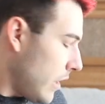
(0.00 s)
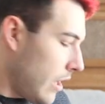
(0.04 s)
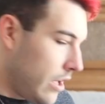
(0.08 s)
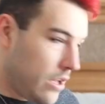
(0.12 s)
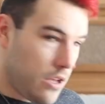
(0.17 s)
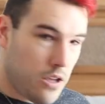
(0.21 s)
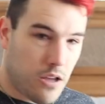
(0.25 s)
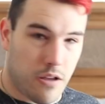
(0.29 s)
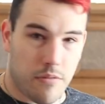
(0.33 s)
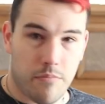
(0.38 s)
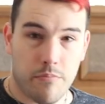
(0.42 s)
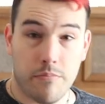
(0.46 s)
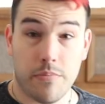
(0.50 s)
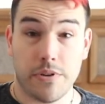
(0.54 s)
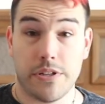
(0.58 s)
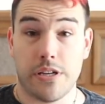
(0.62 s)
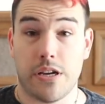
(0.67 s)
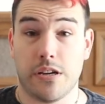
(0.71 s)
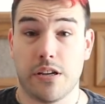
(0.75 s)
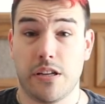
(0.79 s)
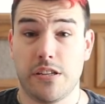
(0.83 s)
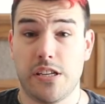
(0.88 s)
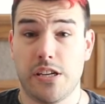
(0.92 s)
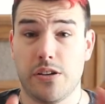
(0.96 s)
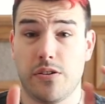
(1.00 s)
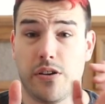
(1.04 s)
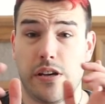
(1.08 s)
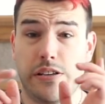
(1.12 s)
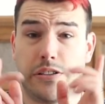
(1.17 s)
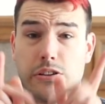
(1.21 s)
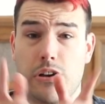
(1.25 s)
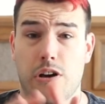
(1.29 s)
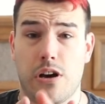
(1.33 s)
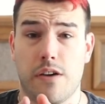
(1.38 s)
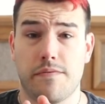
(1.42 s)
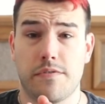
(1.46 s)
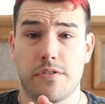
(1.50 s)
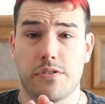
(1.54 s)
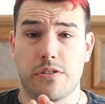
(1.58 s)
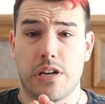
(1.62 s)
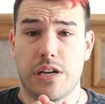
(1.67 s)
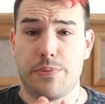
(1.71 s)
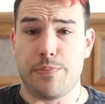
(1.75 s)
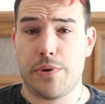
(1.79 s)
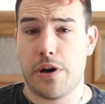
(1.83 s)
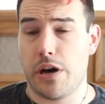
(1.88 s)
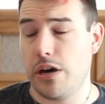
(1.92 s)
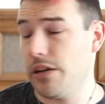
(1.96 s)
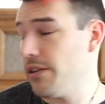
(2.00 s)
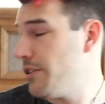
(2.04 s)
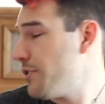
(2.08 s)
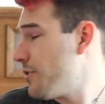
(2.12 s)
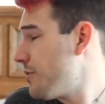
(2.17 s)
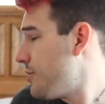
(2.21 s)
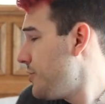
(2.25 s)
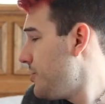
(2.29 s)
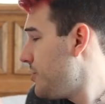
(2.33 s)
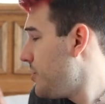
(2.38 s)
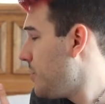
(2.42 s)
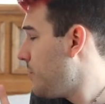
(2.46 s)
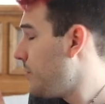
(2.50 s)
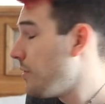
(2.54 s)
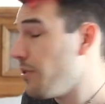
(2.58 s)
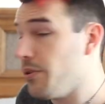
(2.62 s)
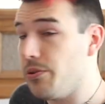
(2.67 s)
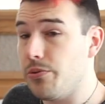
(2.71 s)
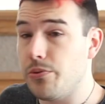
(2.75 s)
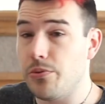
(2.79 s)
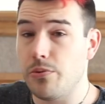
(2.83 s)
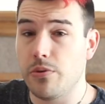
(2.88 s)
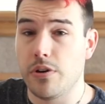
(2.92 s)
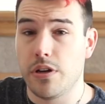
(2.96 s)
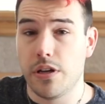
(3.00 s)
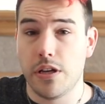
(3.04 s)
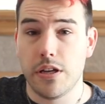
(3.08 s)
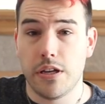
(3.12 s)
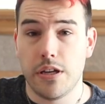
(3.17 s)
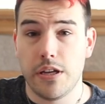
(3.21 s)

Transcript: Um, but now I'm going to take you guys off the tripod and just show you